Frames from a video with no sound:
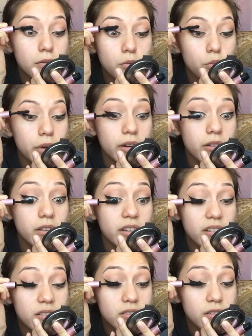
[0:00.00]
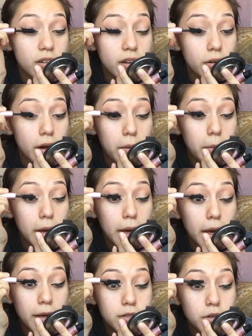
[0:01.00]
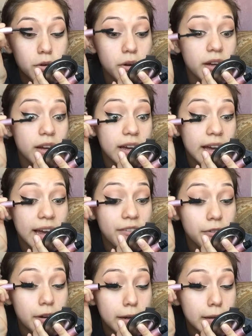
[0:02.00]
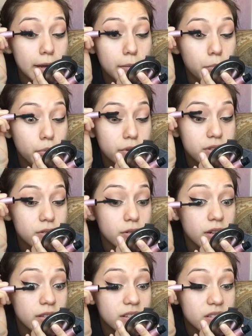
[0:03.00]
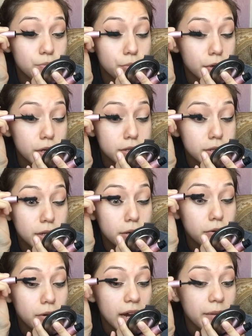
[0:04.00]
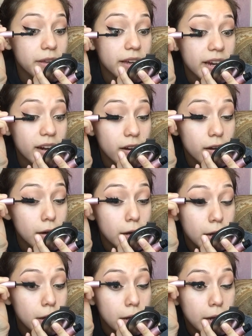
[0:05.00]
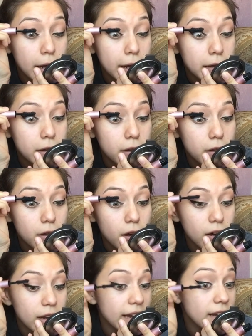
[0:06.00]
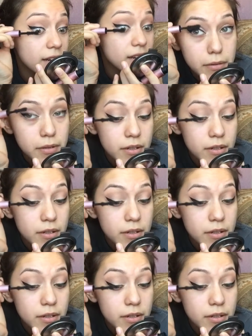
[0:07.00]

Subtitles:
wiggle it so you can grab it. So every like bristle on this brush can grab the hair and can elongate it.